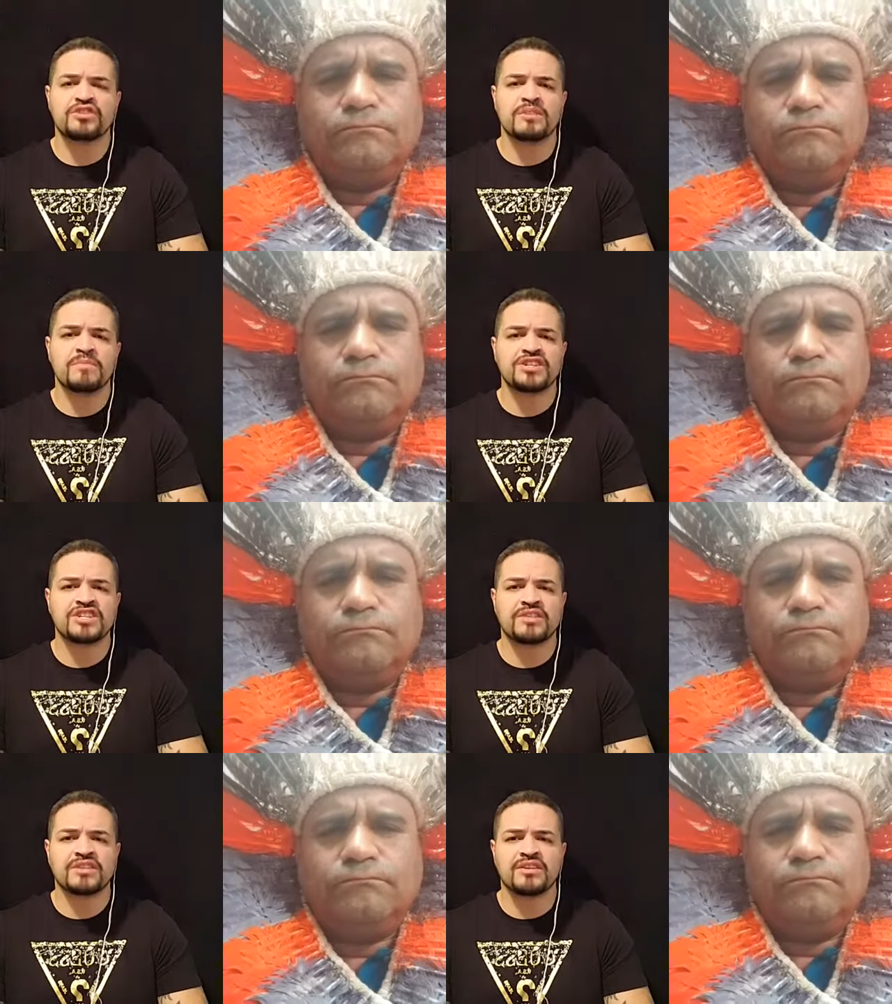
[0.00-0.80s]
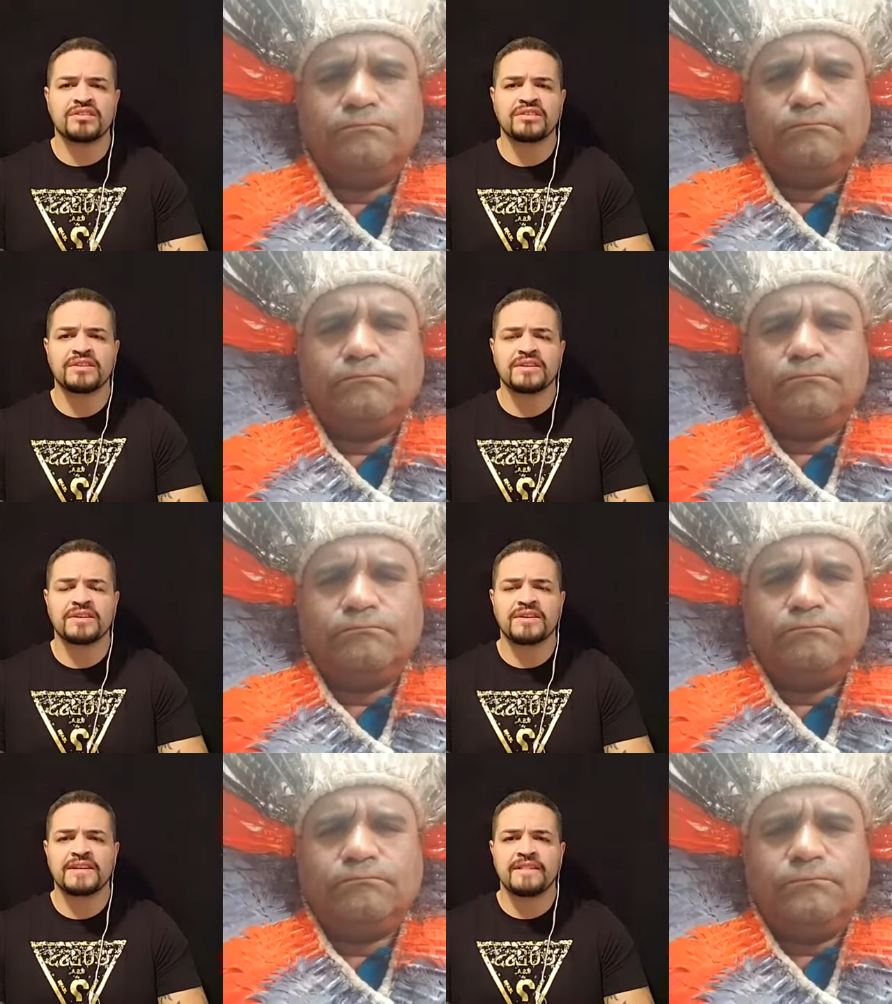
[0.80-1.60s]
Speaker 1: can mention out there?
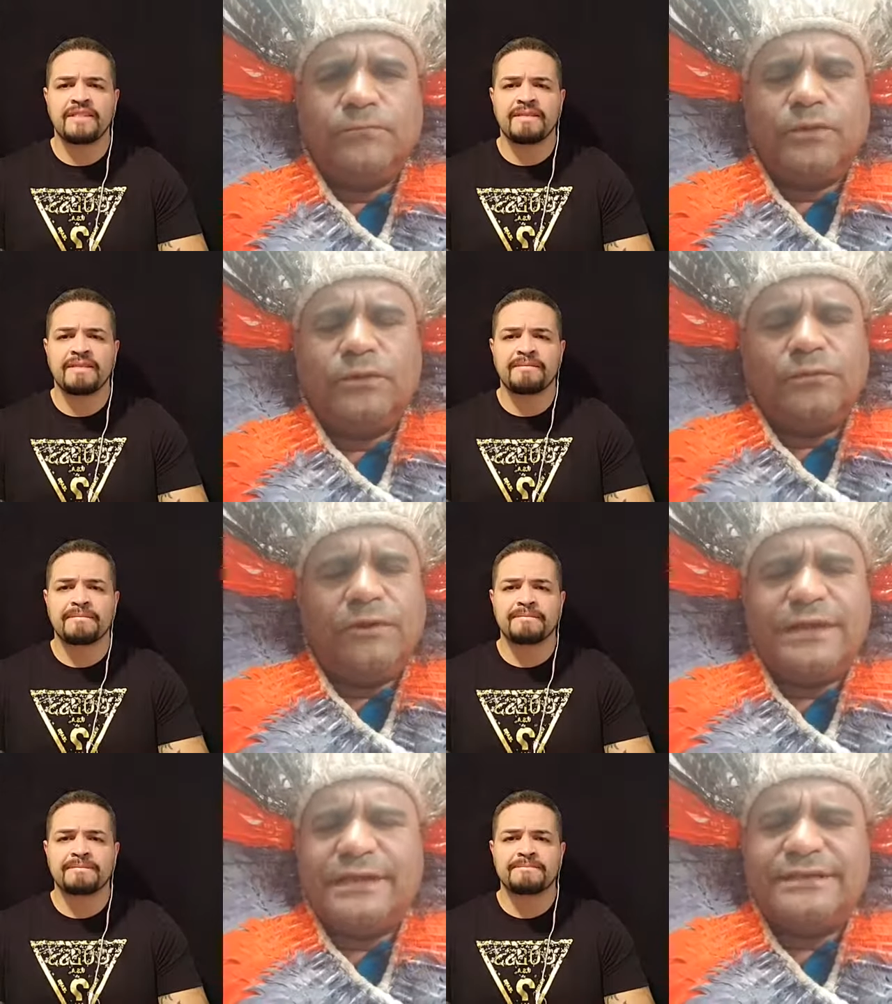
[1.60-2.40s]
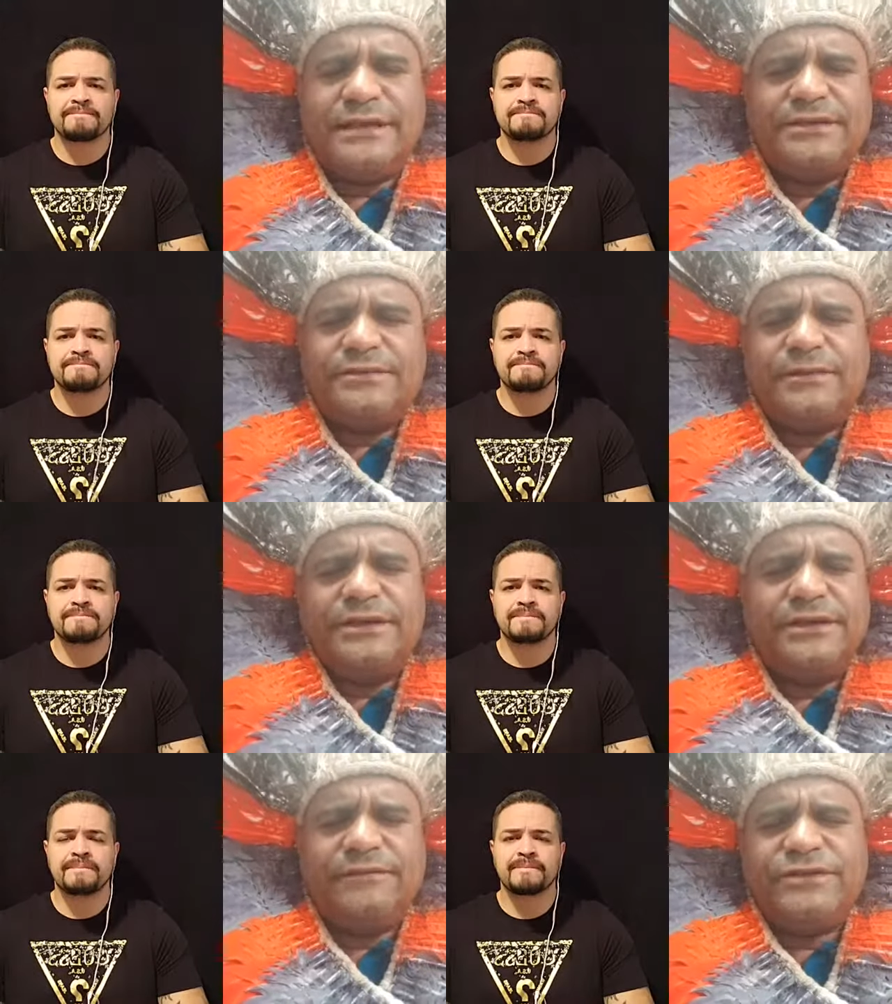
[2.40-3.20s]
Speaker 2: Well, I, I just want to
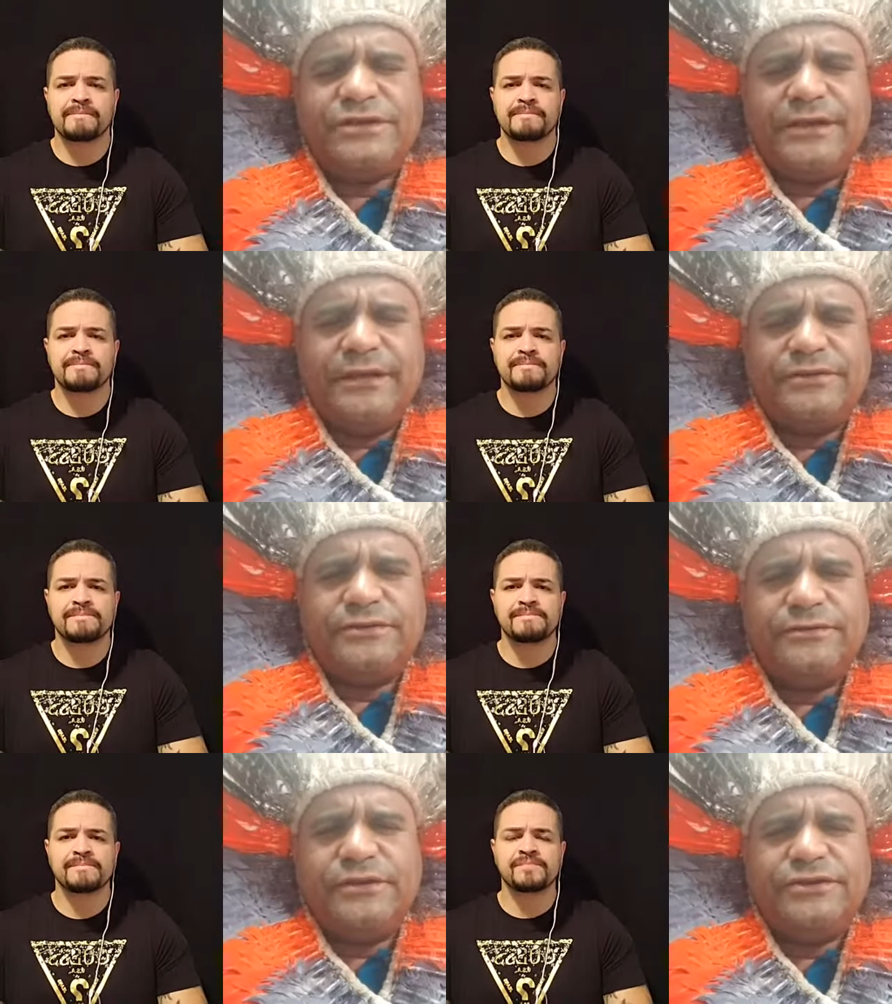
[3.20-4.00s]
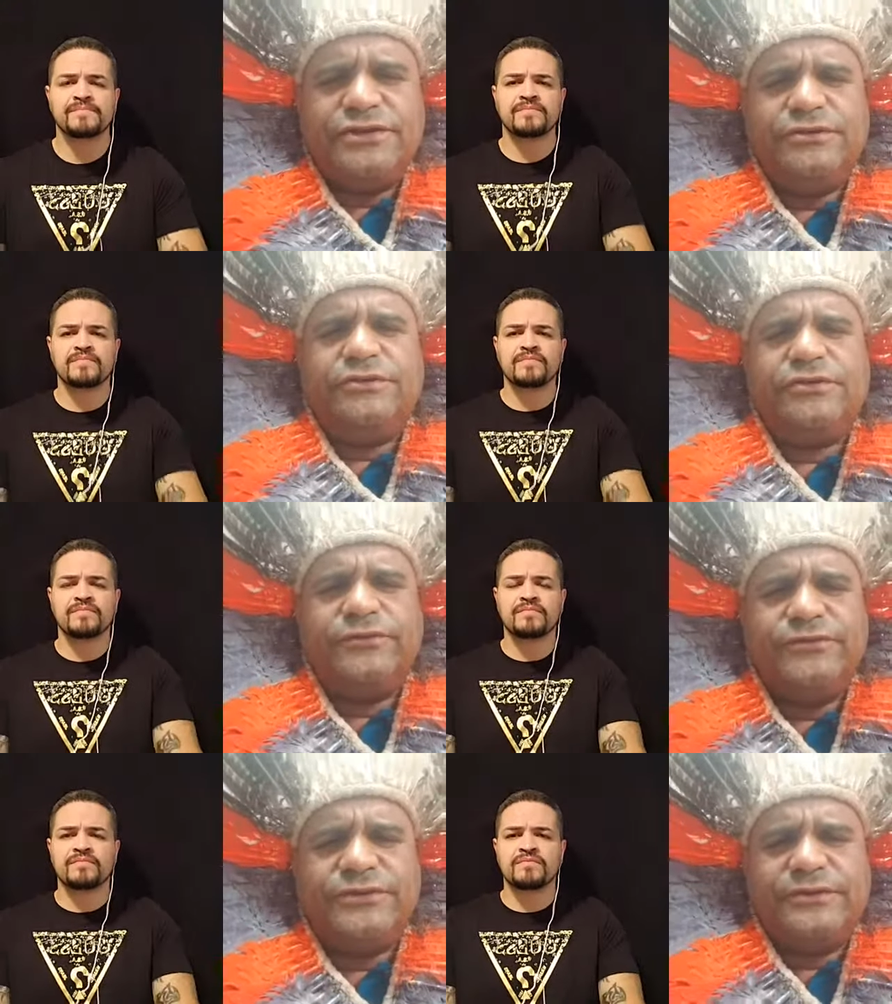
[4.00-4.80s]
give a shout out to uh, Gino
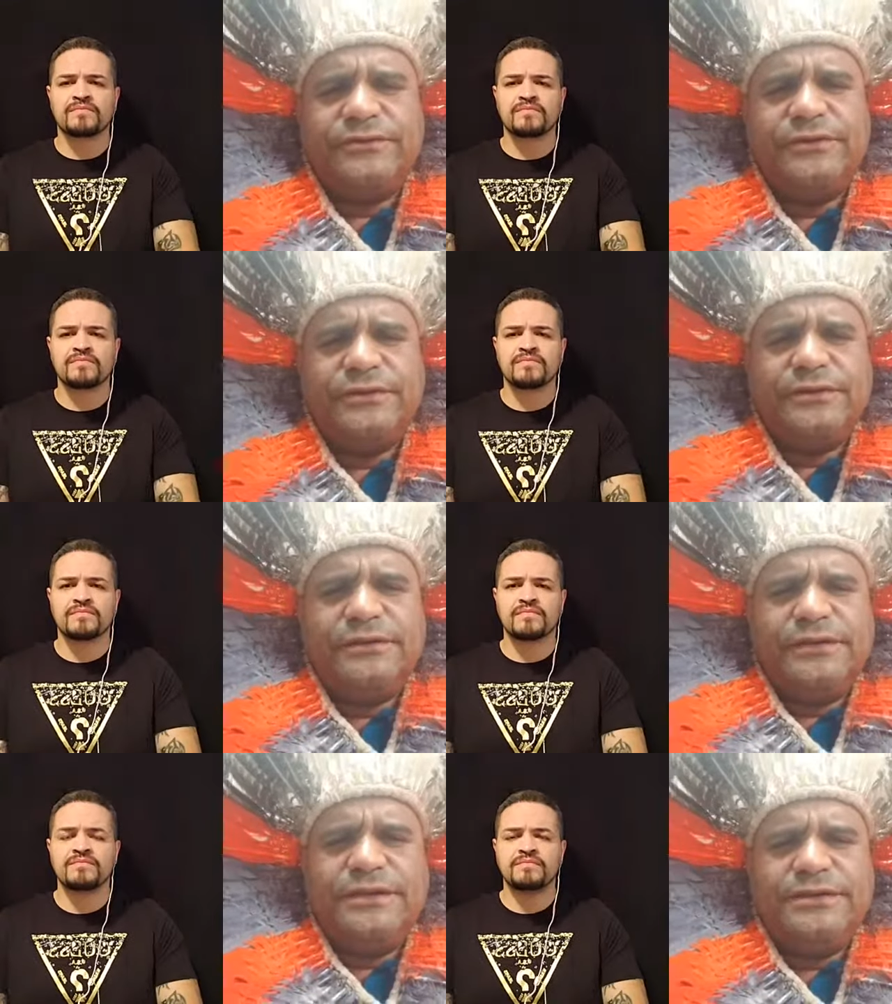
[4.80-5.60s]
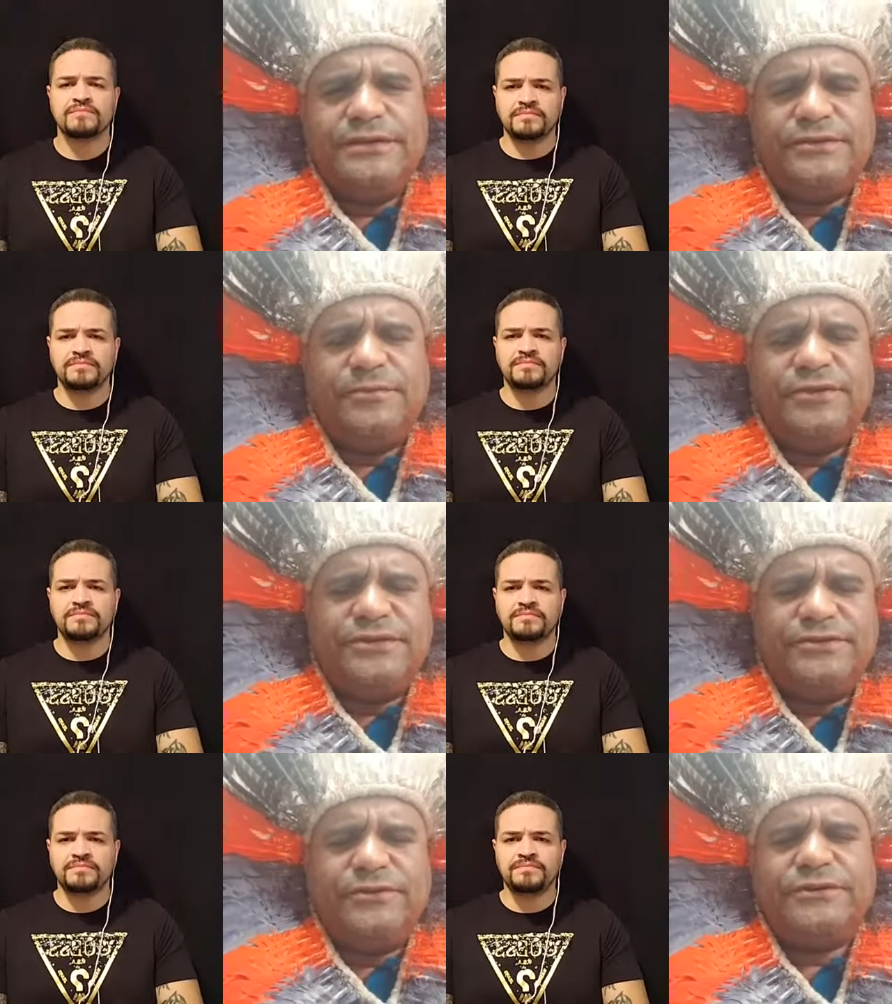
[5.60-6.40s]
Caruso. He's he's opened
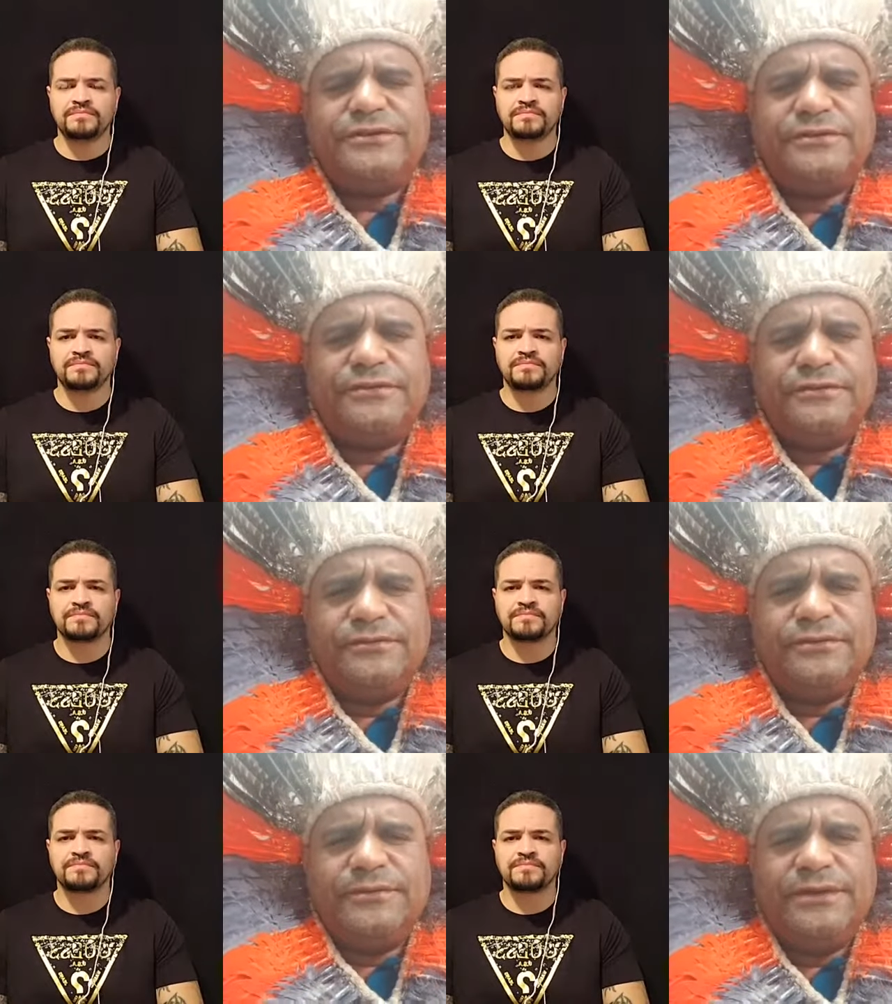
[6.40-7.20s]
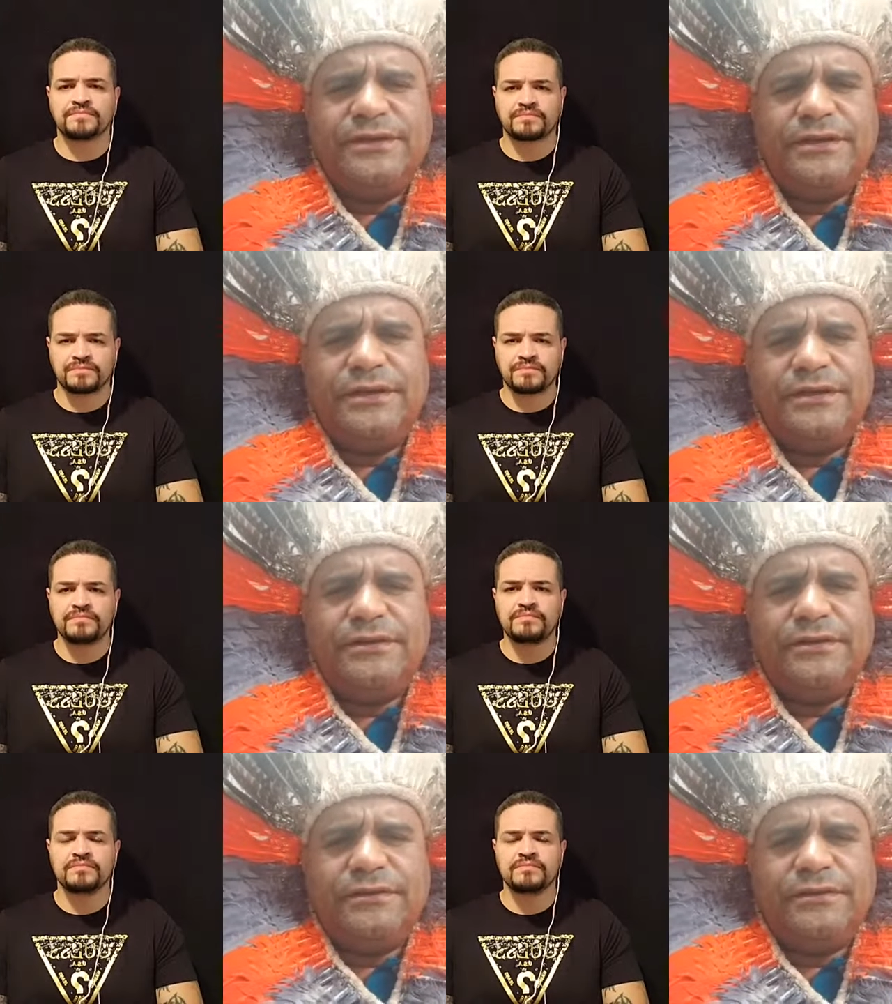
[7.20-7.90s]
his doors to me in uh,